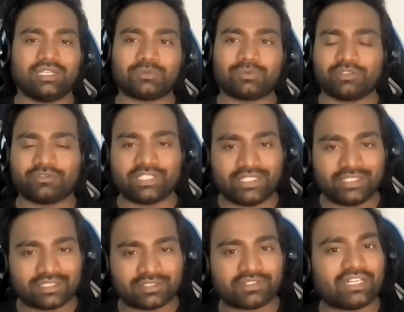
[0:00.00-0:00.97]
It's one of the
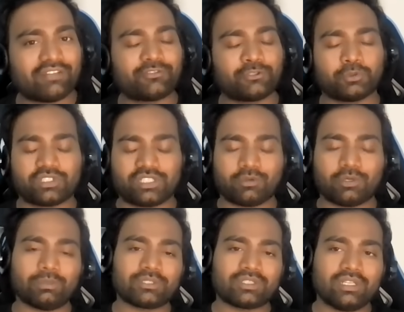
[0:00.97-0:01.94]
reasons why I've chosen
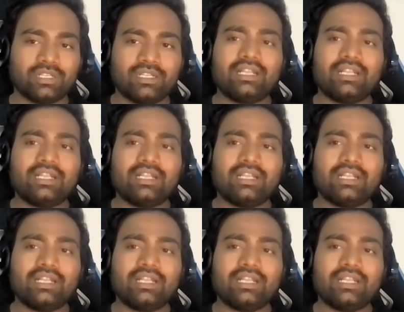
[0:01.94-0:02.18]
DevOps.